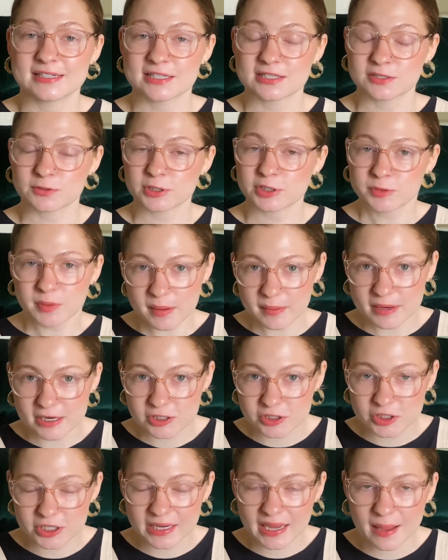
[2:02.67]
switch my
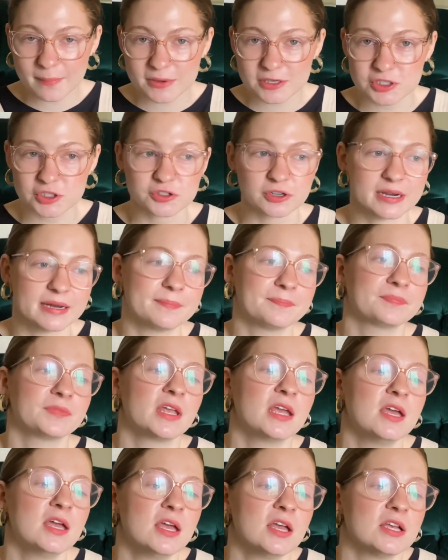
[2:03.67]
major to chemistry.
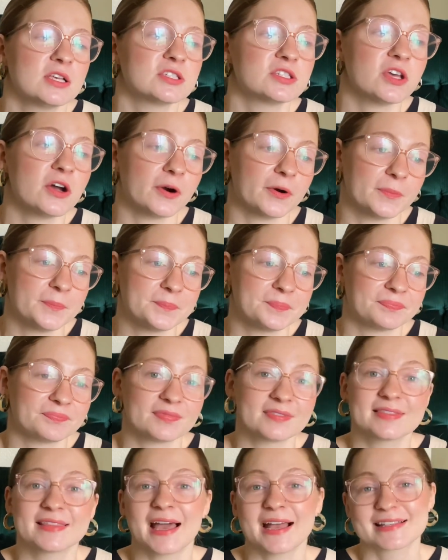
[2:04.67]
So
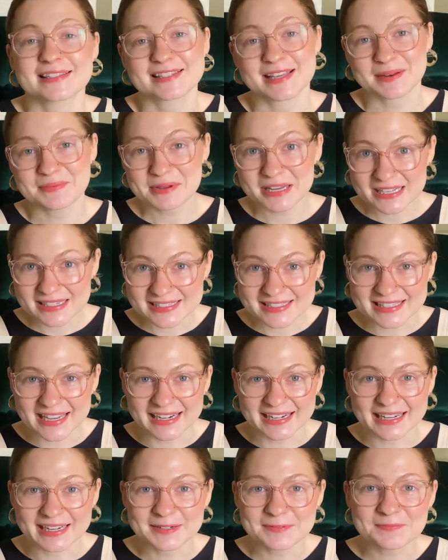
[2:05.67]
that's gonna be
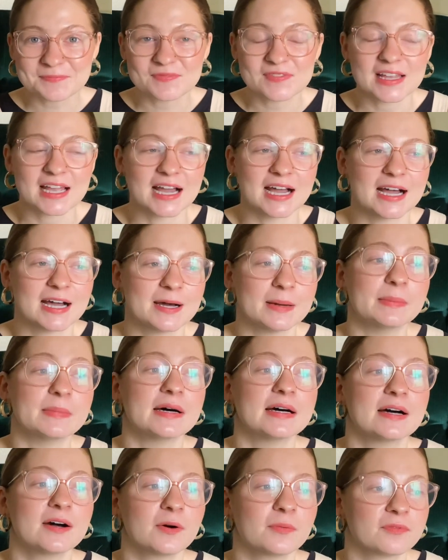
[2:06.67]
exciting.
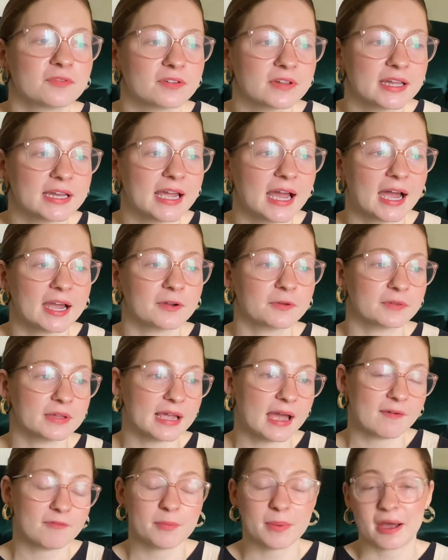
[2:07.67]
Hopefully I only
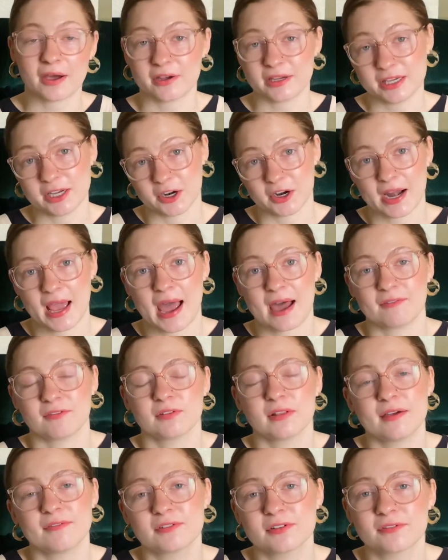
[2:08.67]
have about 1.5 years
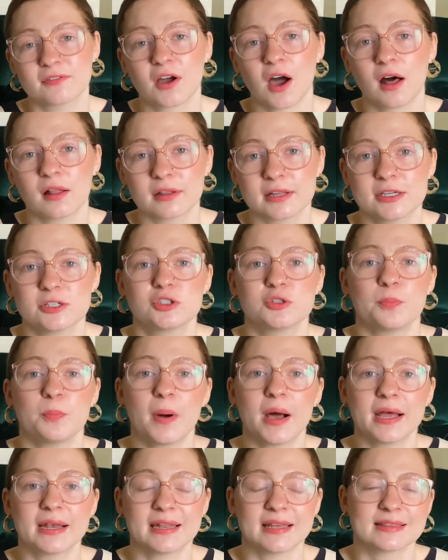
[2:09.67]
left of college,
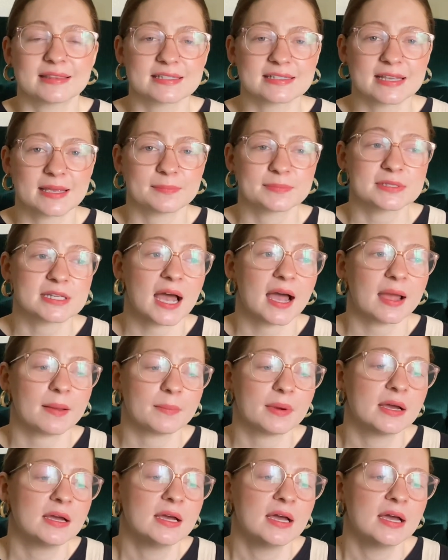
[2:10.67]
but at the same time,